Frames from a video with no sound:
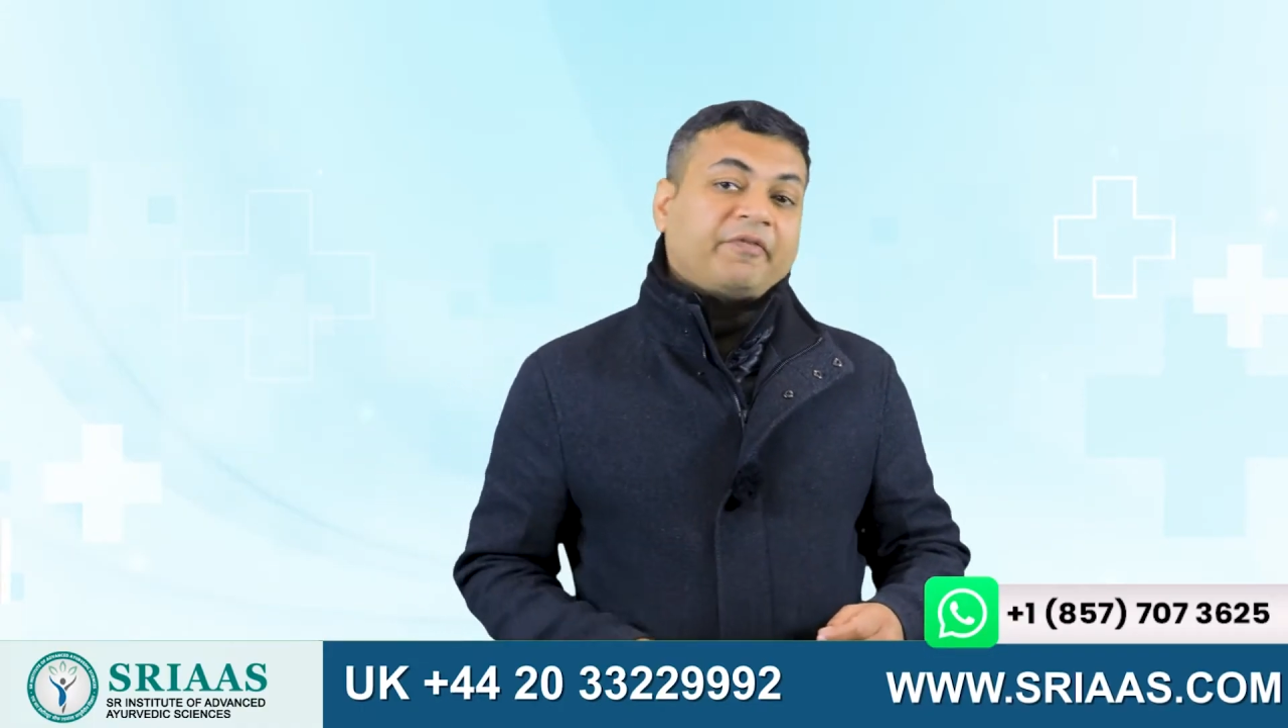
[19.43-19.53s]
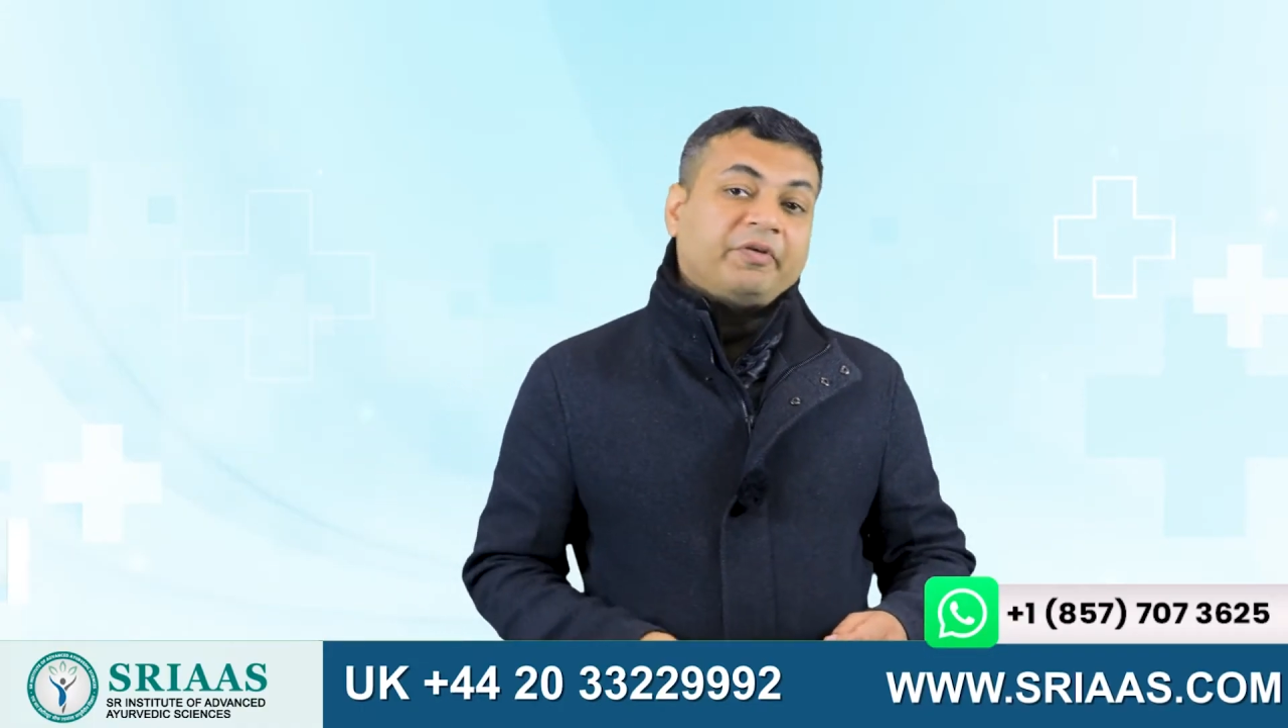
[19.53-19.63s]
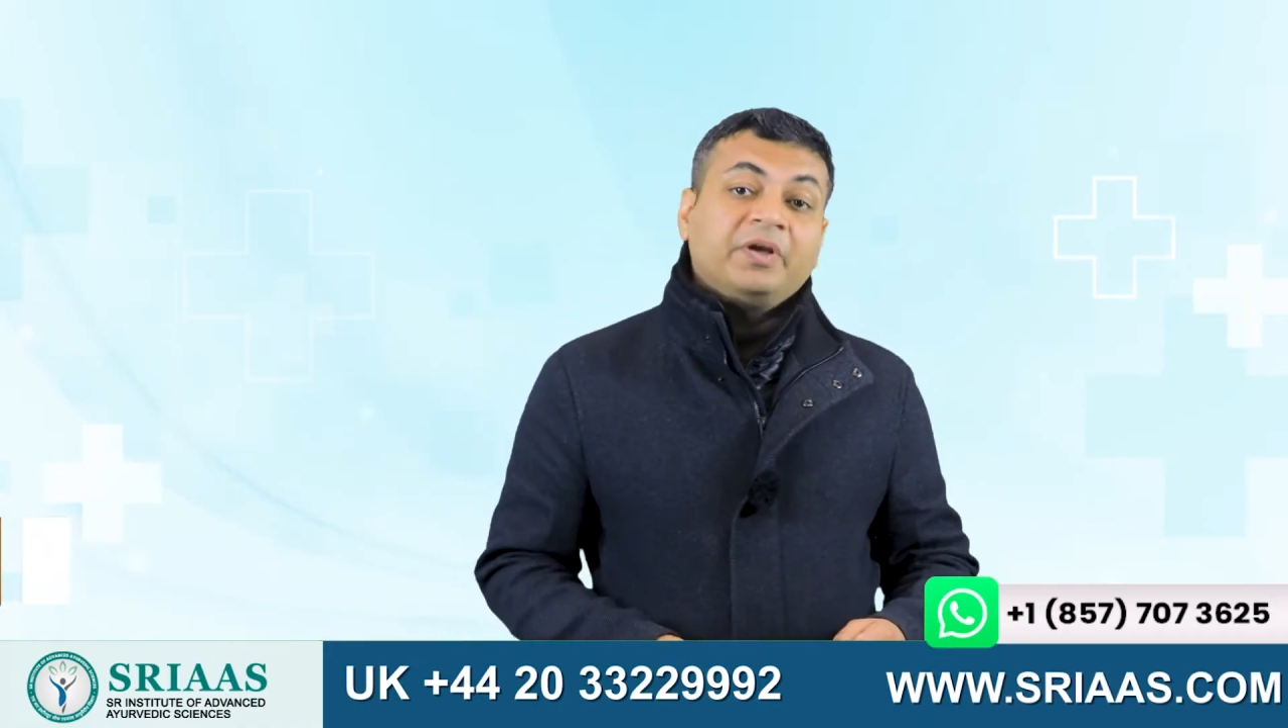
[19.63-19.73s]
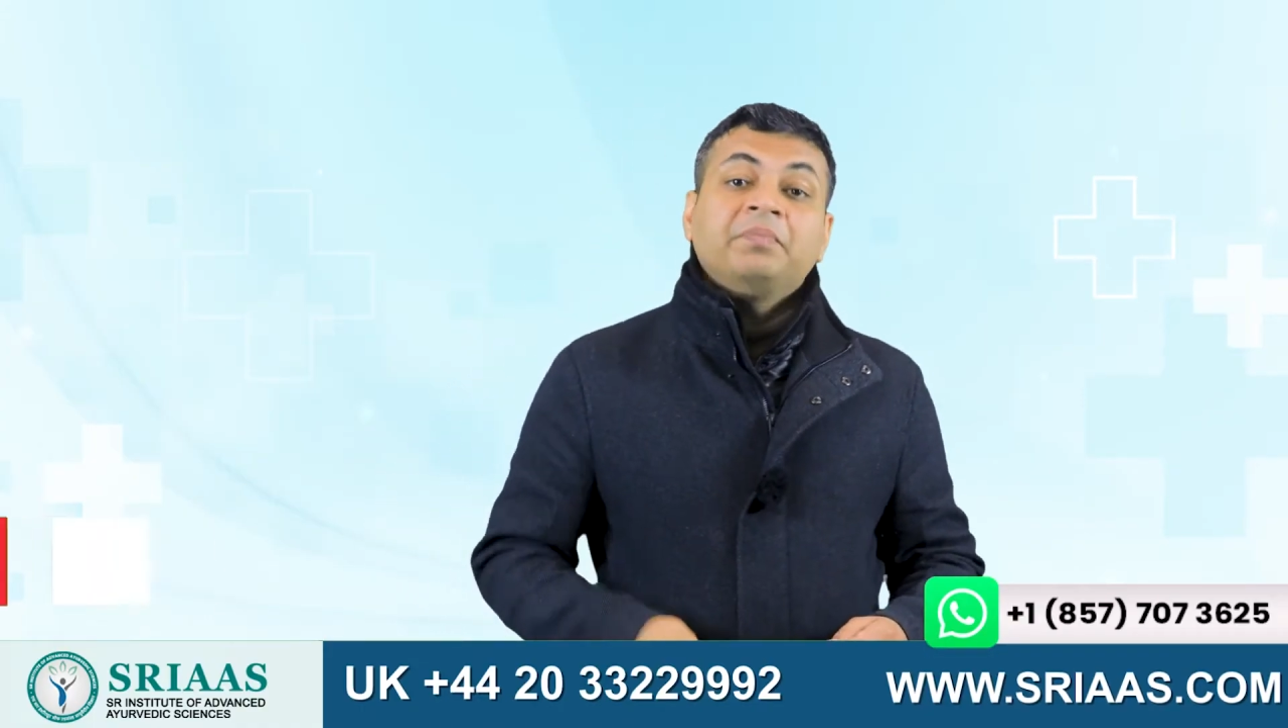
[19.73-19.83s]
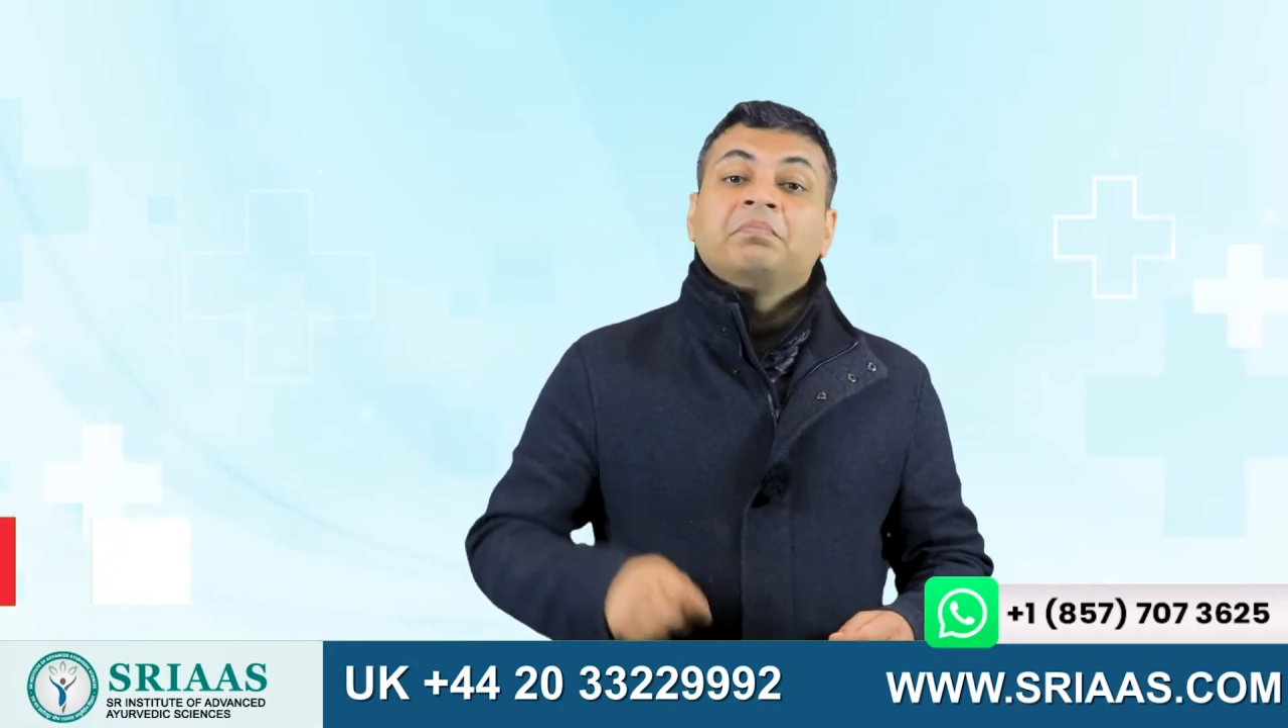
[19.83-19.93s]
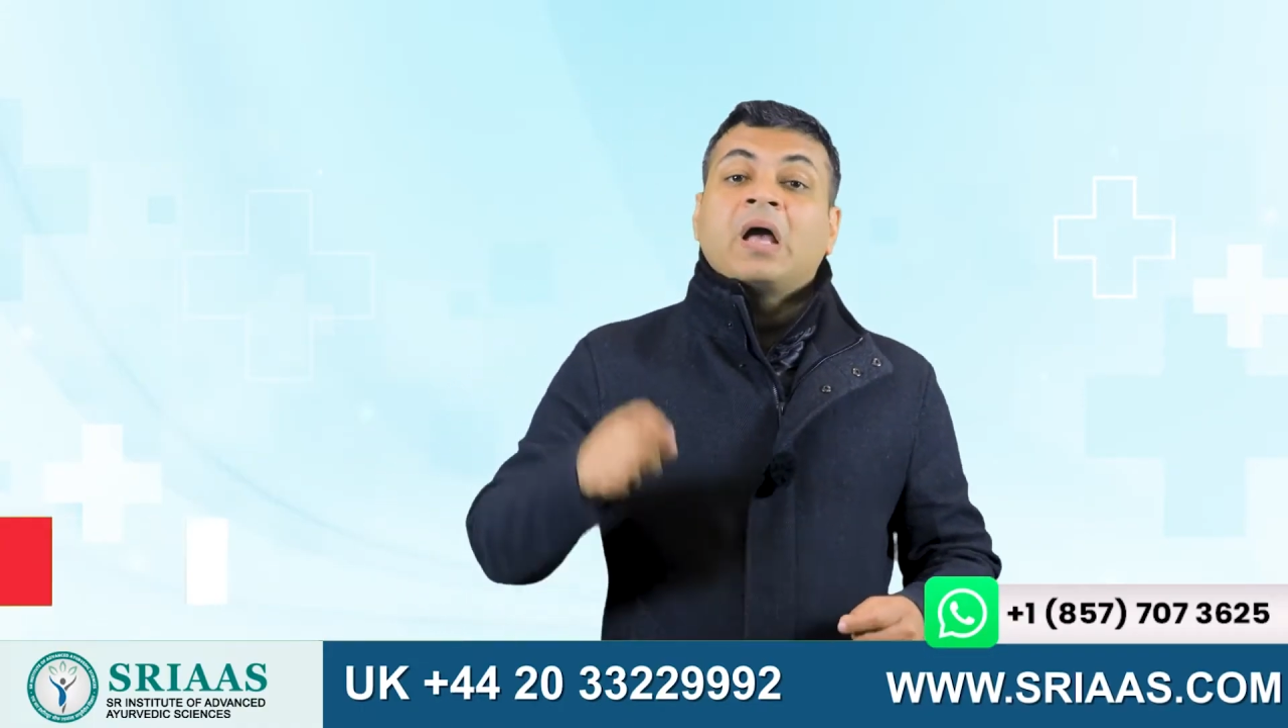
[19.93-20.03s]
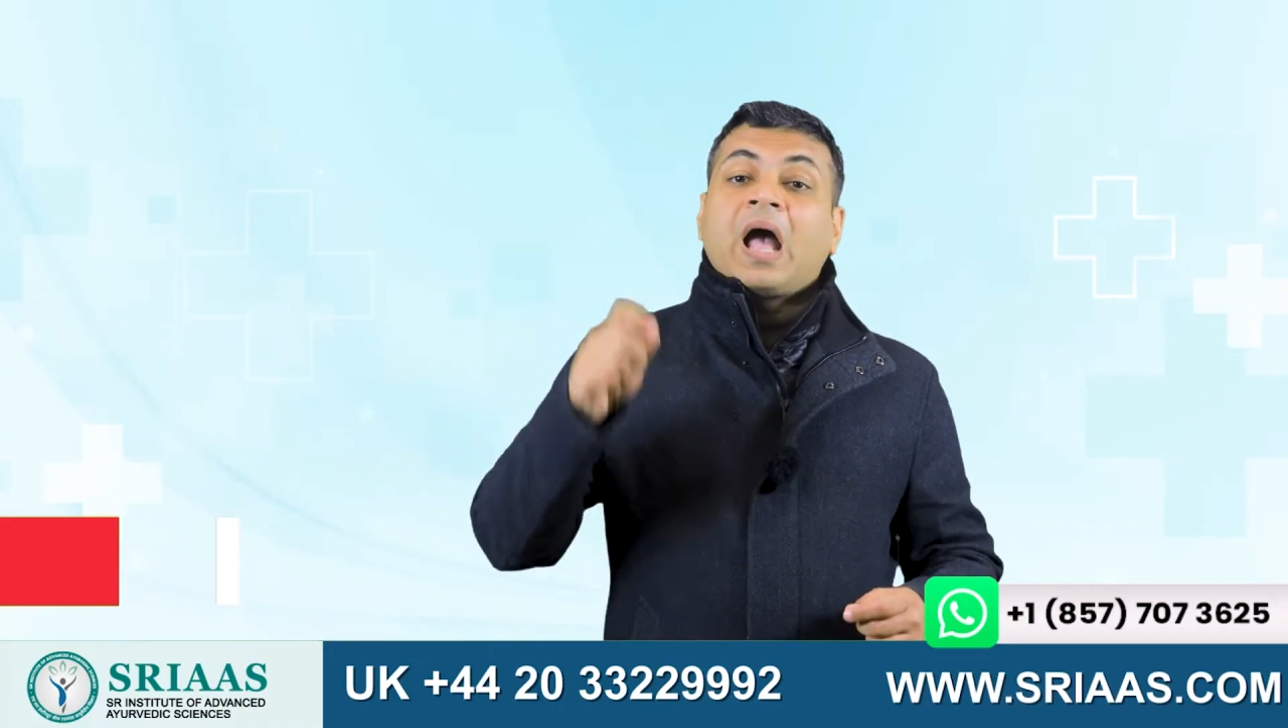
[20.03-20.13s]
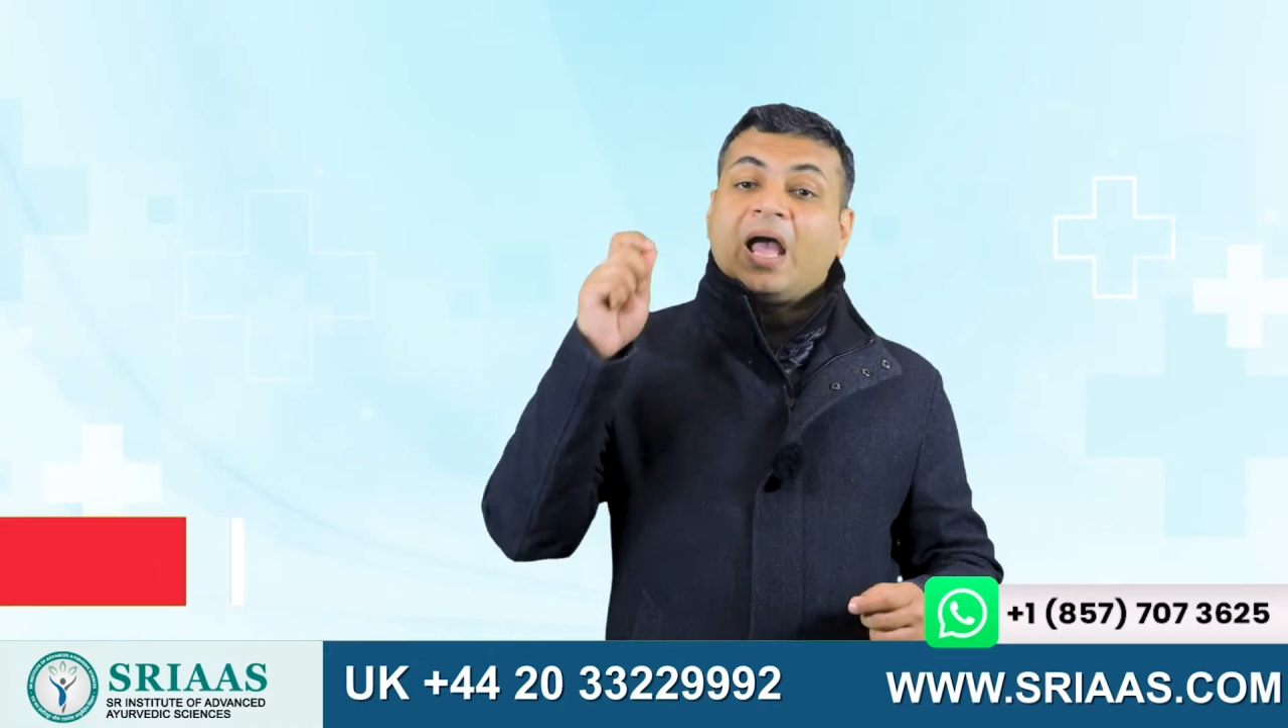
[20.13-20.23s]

everyone.